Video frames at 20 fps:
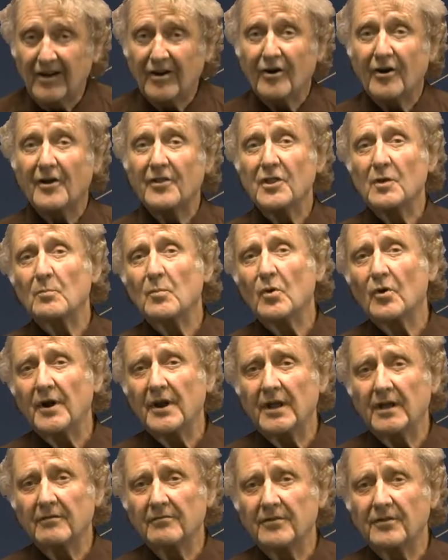on the
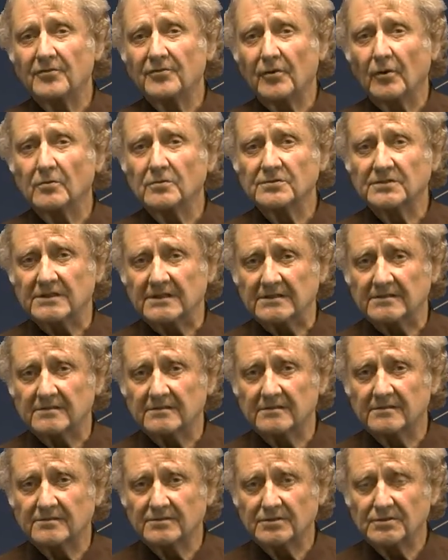morning of the
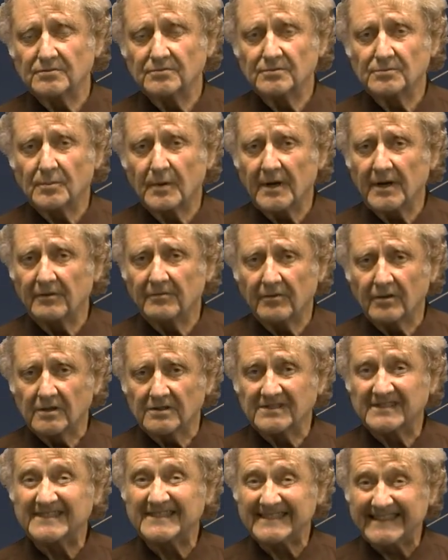solstice, June 21st,
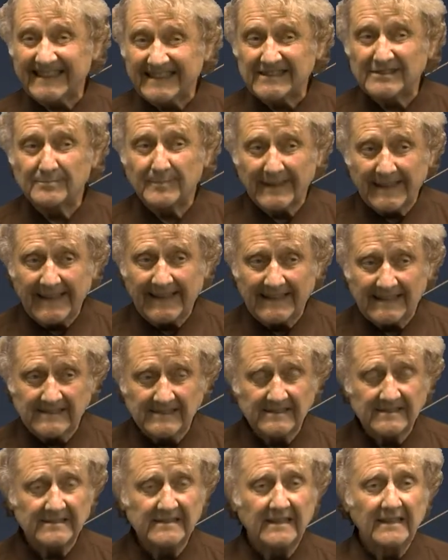6
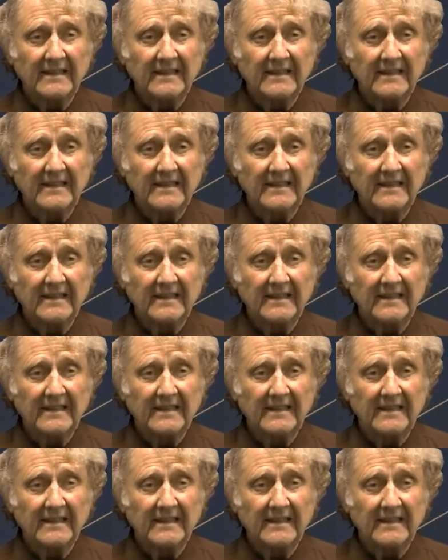planets.